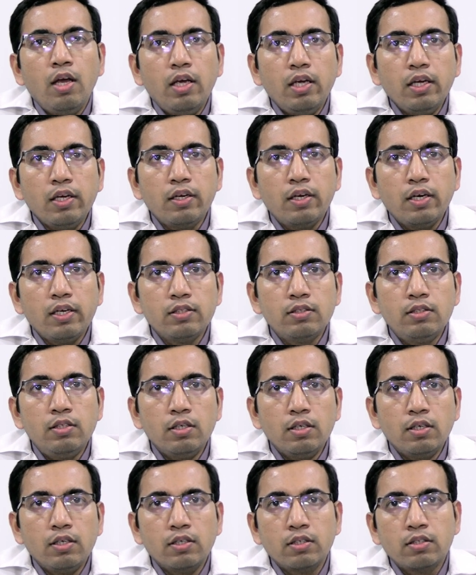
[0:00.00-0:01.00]
increased
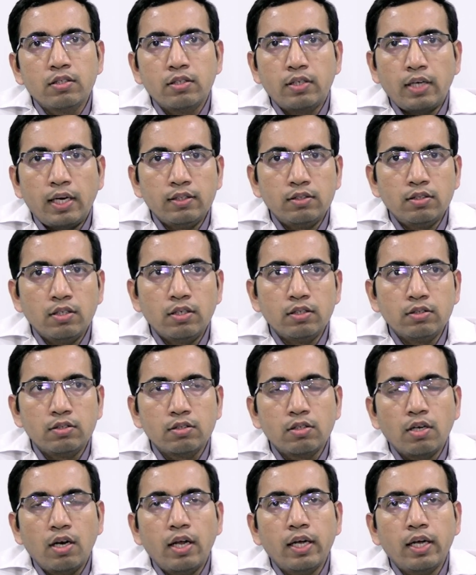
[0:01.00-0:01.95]
uh, cancer risk.